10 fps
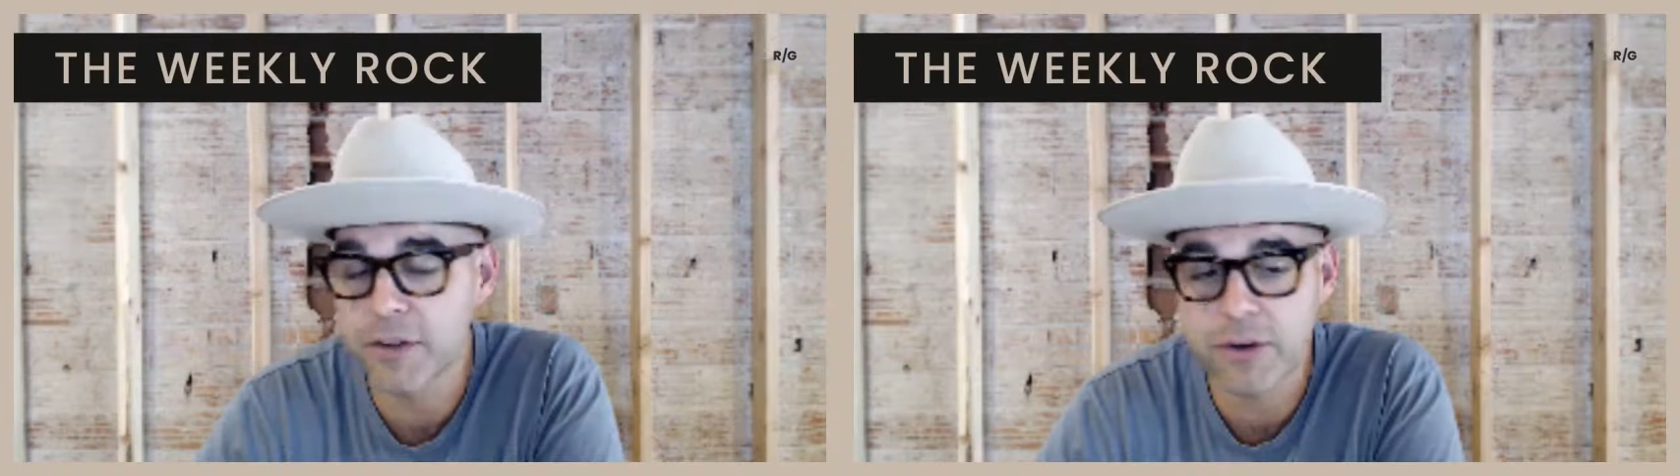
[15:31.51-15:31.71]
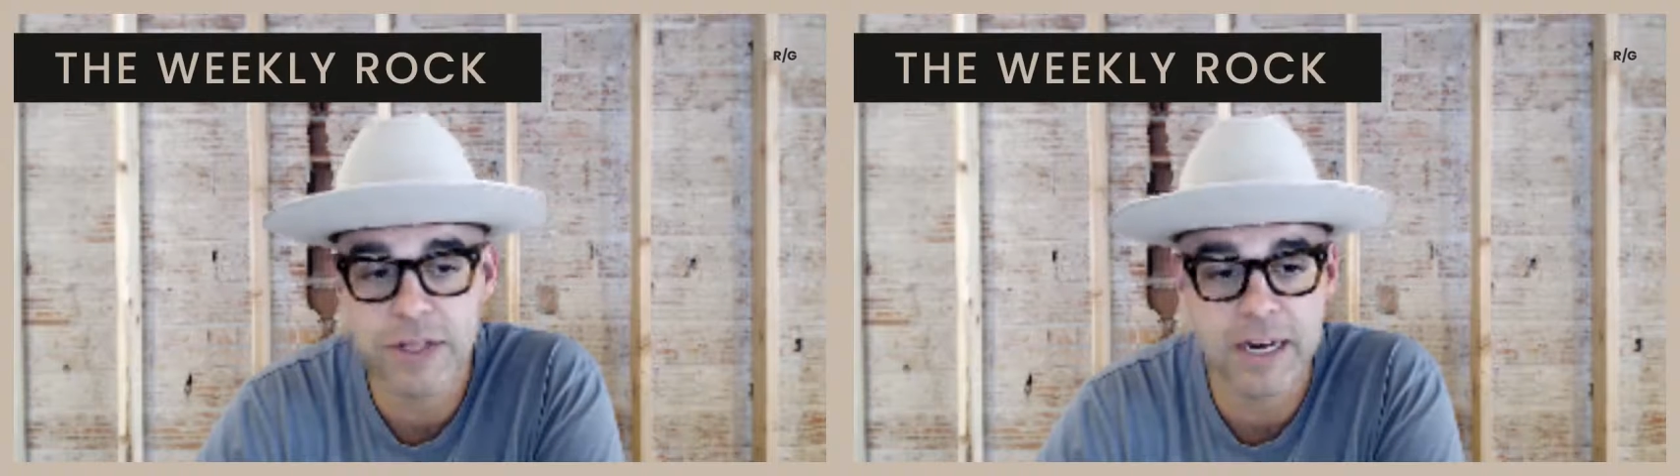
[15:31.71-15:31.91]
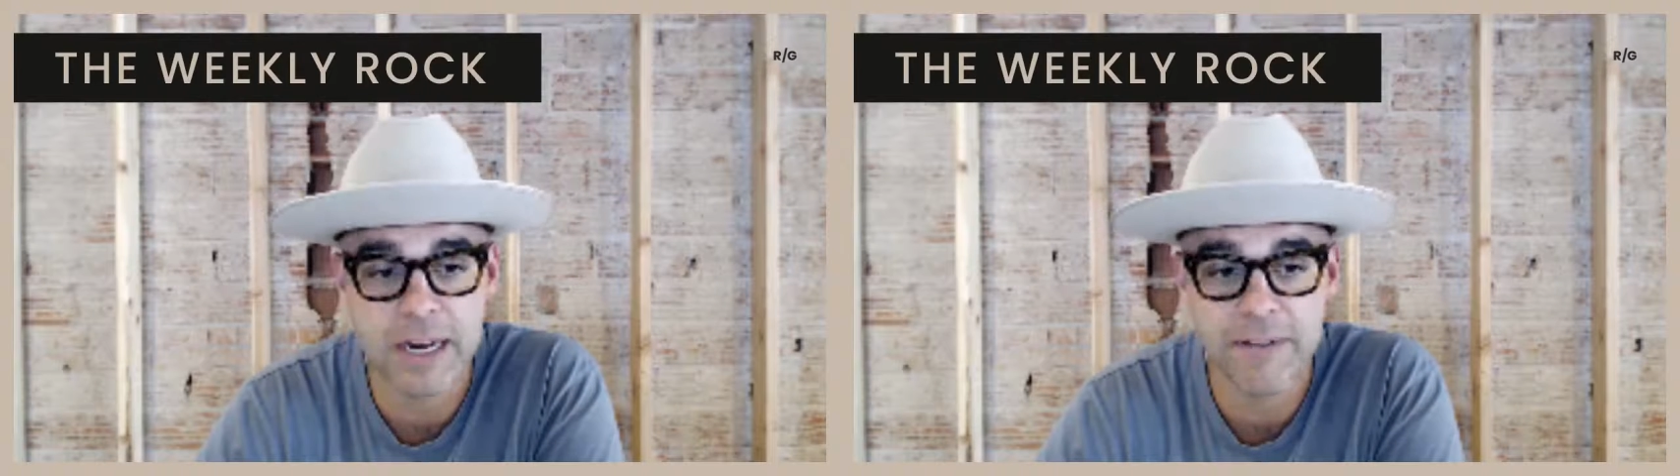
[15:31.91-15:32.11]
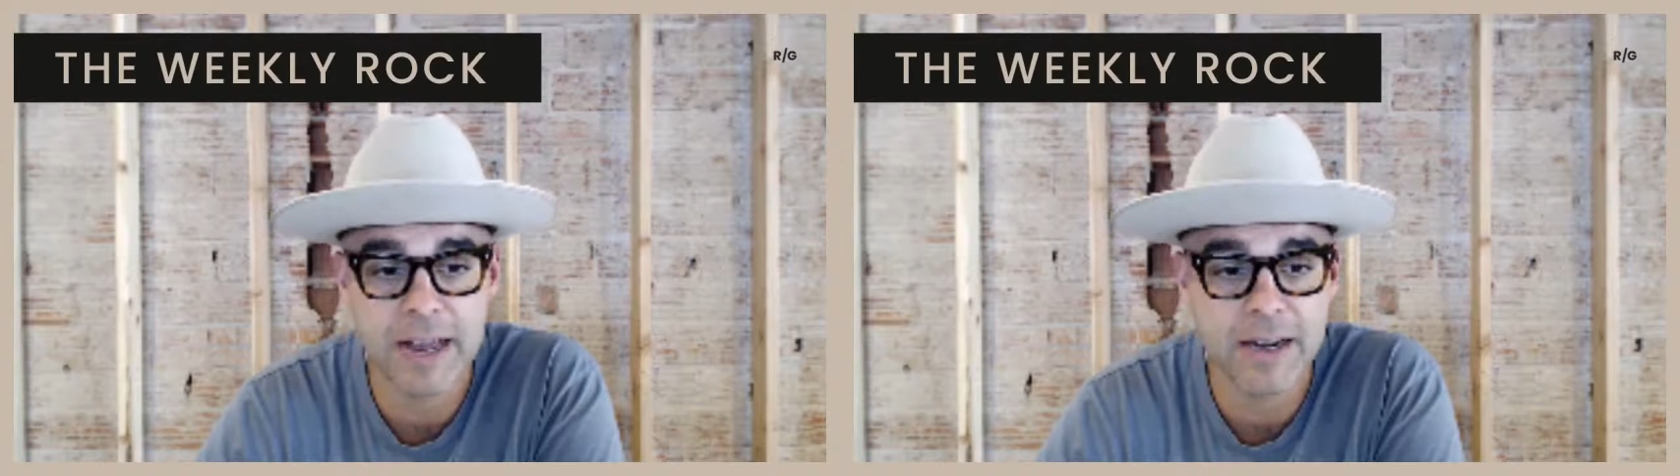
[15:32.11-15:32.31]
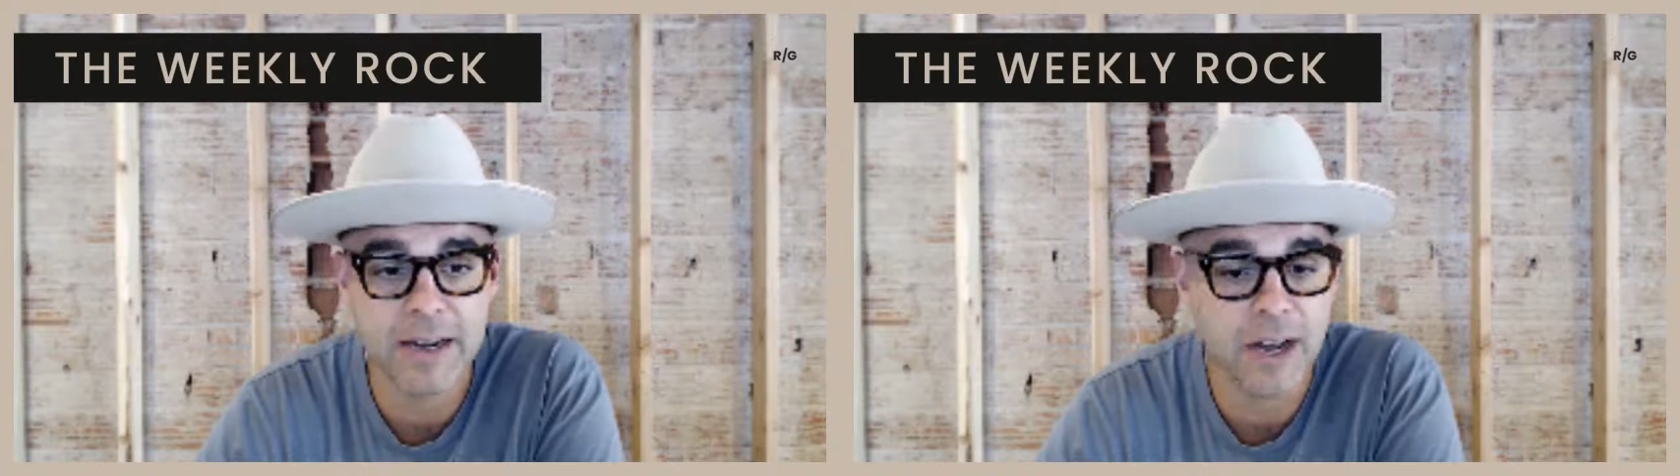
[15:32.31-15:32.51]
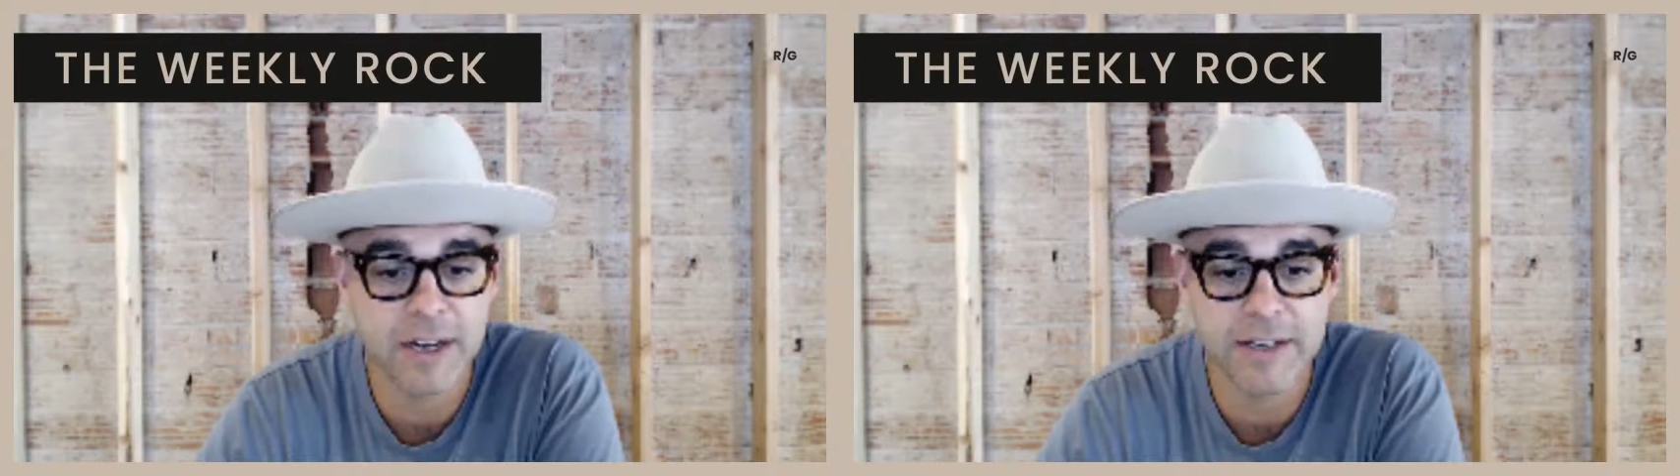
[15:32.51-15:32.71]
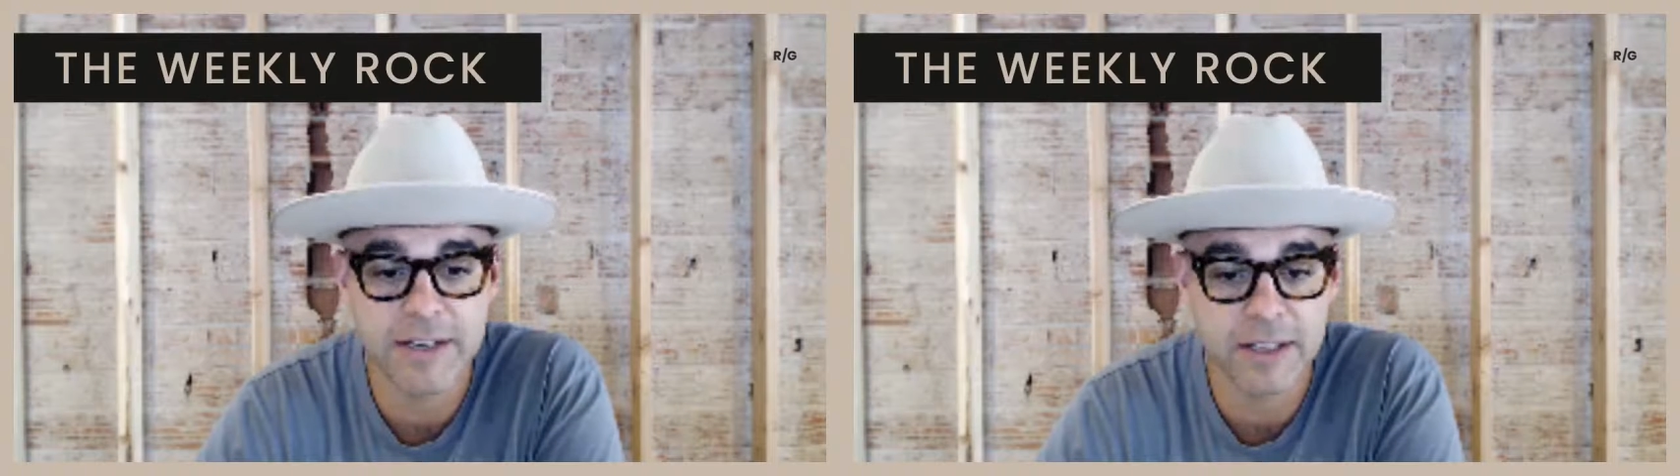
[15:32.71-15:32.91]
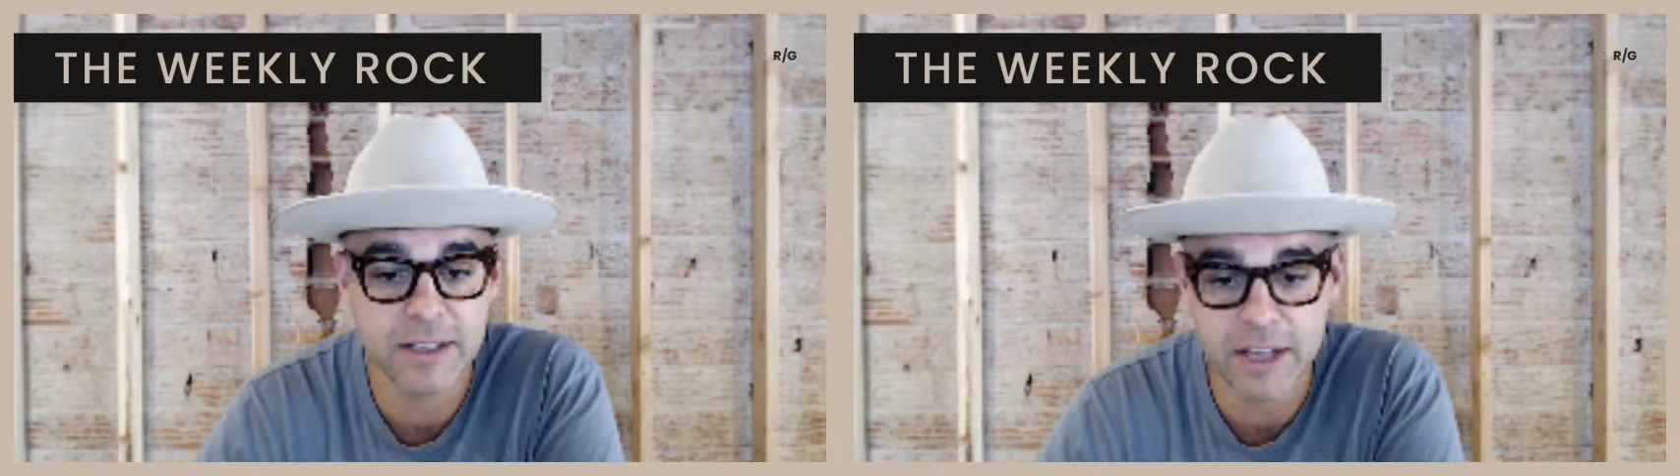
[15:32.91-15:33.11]
like, I've had a lot
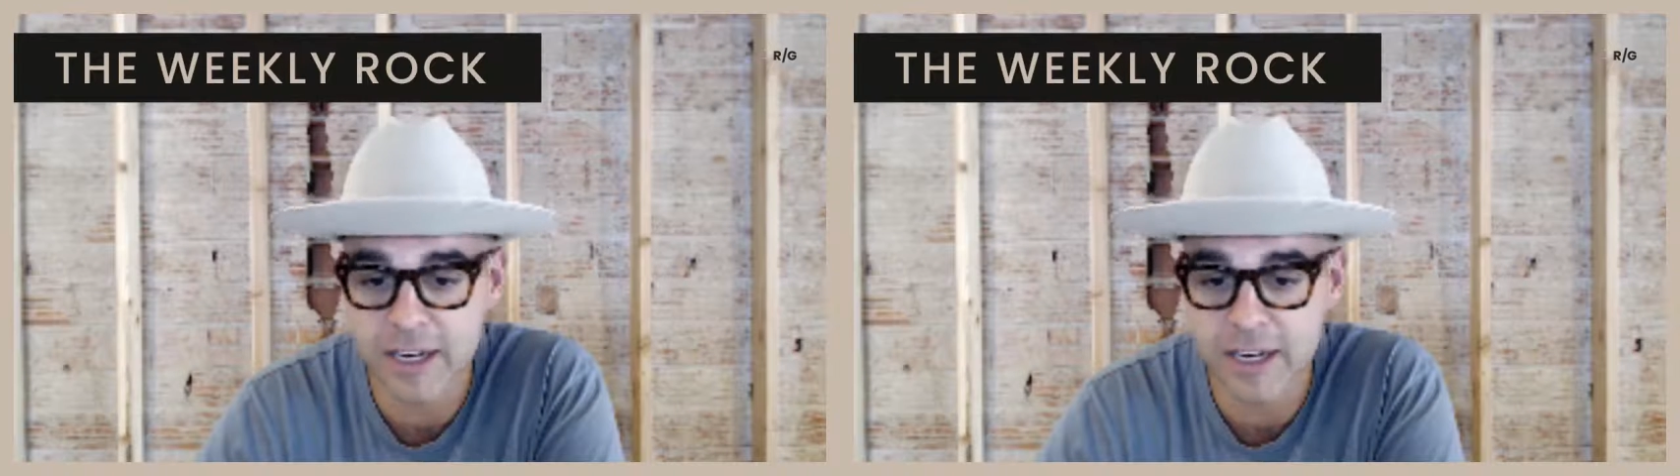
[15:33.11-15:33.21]
of